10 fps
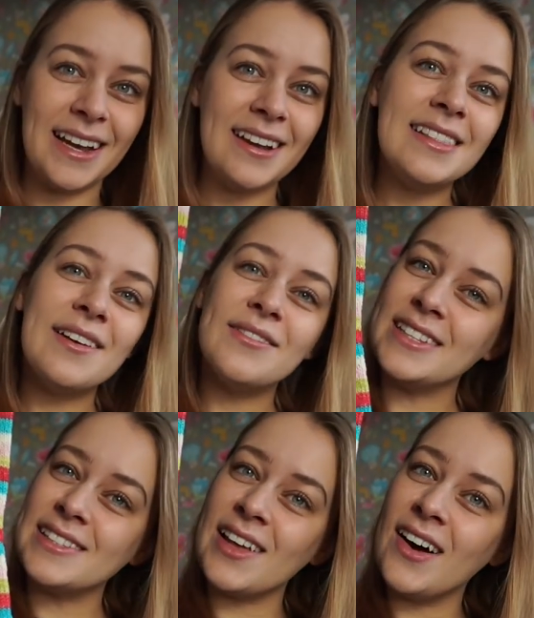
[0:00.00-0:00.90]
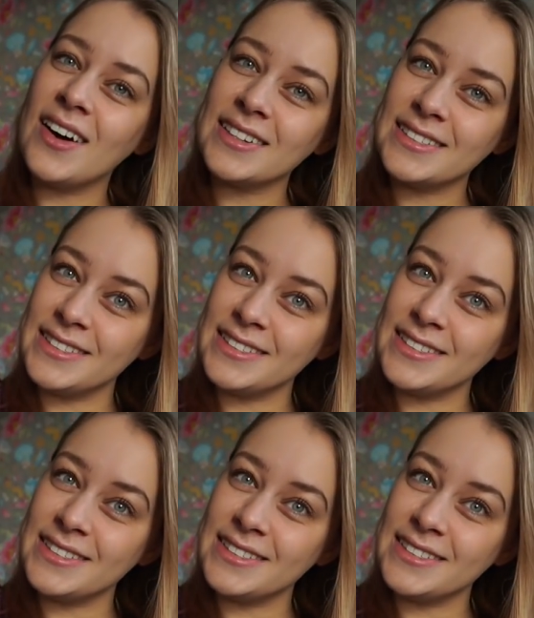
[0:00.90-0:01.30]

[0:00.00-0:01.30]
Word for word: I love these socks.